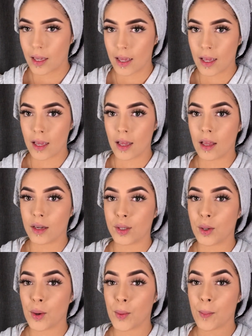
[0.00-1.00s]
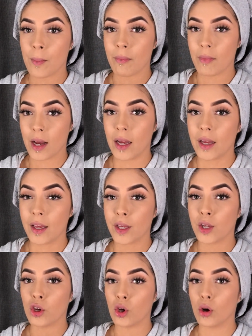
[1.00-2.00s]
and my
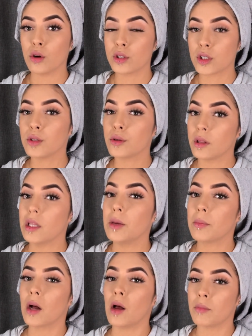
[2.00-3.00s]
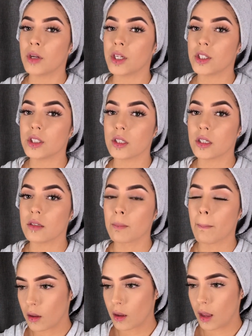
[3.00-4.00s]
go-to lip combination,
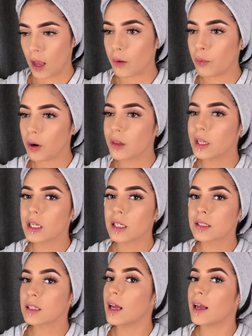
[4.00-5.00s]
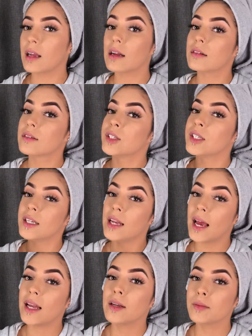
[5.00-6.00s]
I wear this like
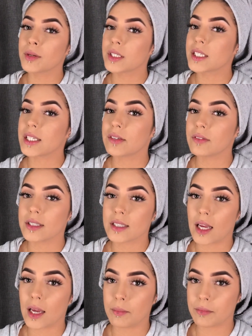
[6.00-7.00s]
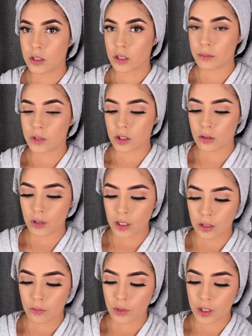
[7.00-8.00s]
90% of the time. So I'm just going
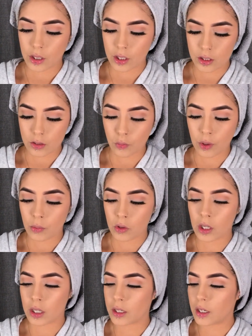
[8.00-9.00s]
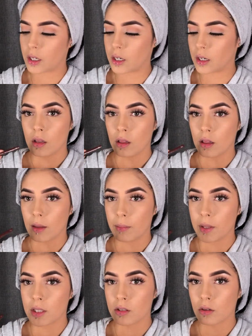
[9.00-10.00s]
in with this Rimmel London lip
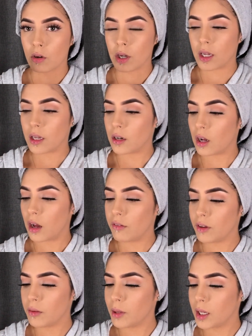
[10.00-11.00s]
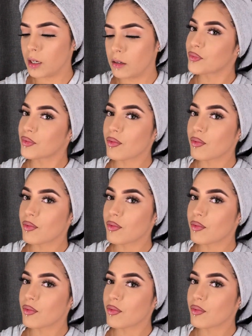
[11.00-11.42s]
pencil and coffee bean.